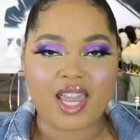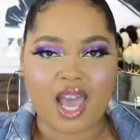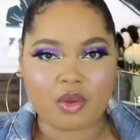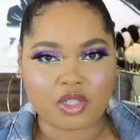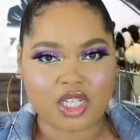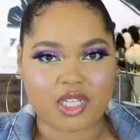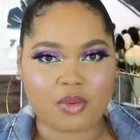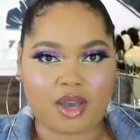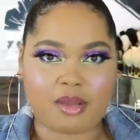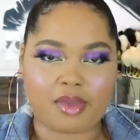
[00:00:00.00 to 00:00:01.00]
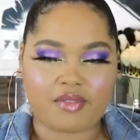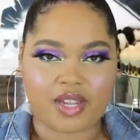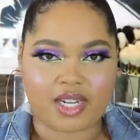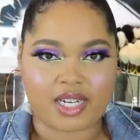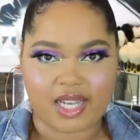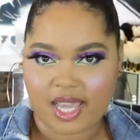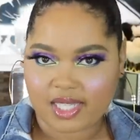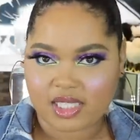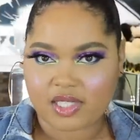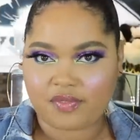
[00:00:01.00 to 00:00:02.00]
And I will check you all in my very
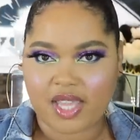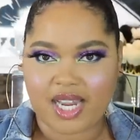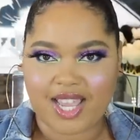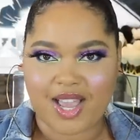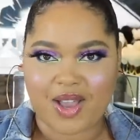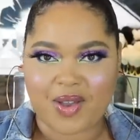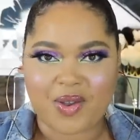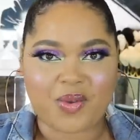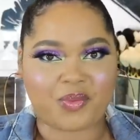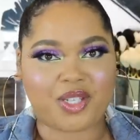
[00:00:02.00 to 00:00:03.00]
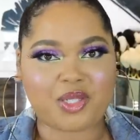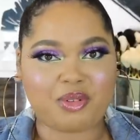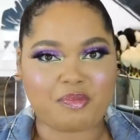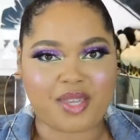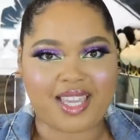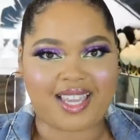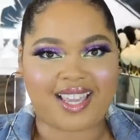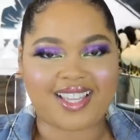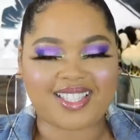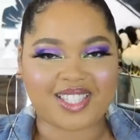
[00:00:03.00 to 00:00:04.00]
next video, which will
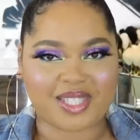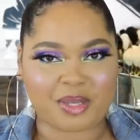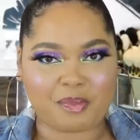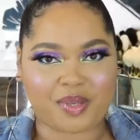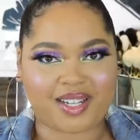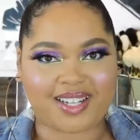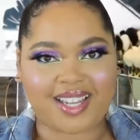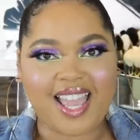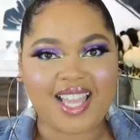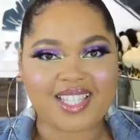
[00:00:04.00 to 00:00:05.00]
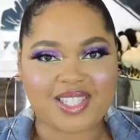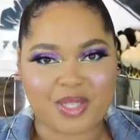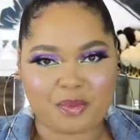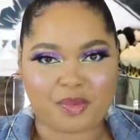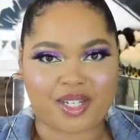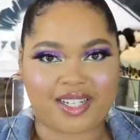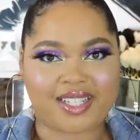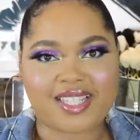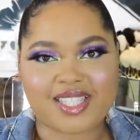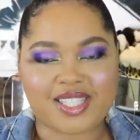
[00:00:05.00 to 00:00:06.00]
be super, super
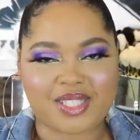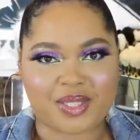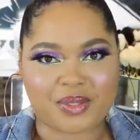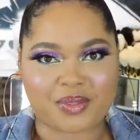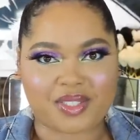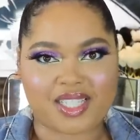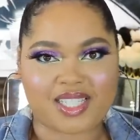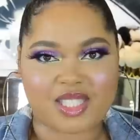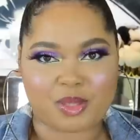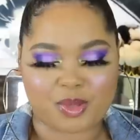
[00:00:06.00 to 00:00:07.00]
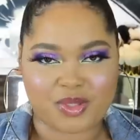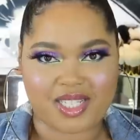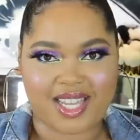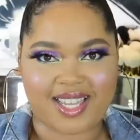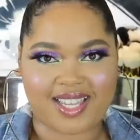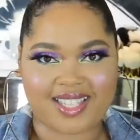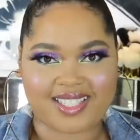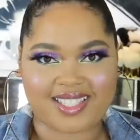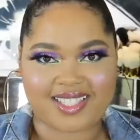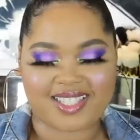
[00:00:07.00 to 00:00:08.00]
soon.
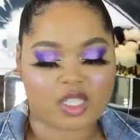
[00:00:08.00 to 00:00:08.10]
Smooches.